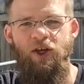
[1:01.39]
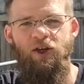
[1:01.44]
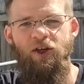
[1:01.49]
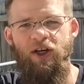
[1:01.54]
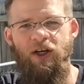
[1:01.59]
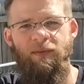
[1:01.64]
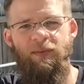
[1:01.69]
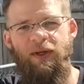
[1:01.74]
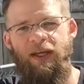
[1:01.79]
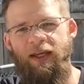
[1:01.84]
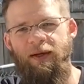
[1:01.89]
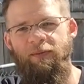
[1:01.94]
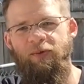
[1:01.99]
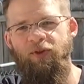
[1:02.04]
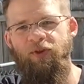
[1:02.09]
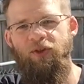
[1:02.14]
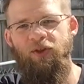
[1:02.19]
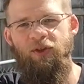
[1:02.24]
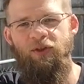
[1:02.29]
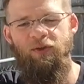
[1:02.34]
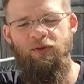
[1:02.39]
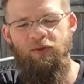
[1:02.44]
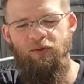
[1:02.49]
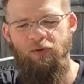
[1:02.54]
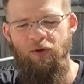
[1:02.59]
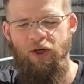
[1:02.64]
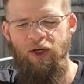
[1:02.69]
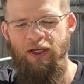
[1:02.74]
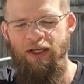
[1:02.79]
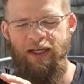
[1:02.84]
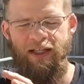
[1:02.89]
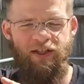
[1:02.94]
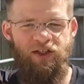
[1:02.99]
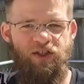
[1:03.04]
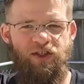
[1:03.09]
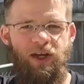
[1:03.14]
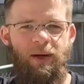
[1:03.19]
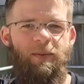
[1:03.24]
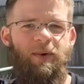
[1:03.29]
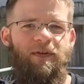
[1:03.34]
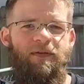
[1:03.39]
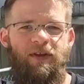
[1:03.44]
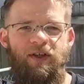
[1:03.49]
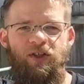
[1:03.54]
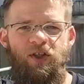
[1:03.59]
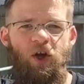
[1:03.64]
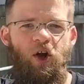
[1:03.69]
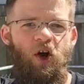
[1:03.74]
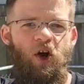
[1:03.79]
You're going to be able to get some of this at